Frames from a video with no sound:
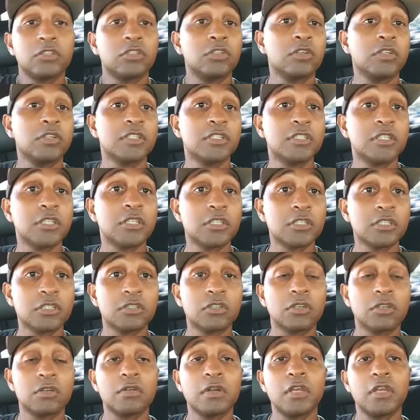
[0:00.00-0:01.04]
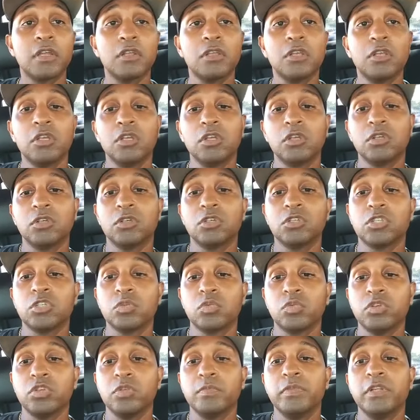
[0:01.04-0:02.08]
to exist, all right?
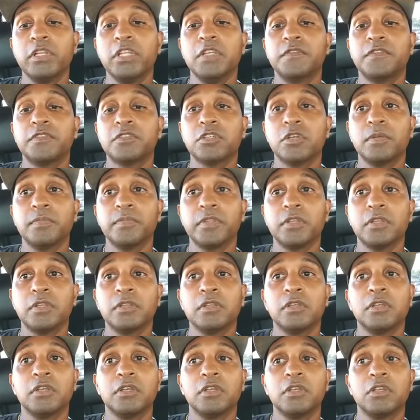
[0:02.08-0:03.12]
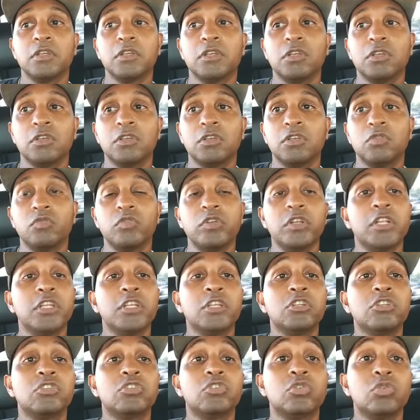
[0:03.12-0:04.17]
So when you believe something, you're
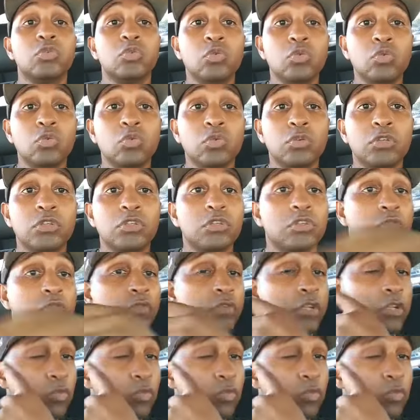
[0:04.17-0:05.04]
really in tune.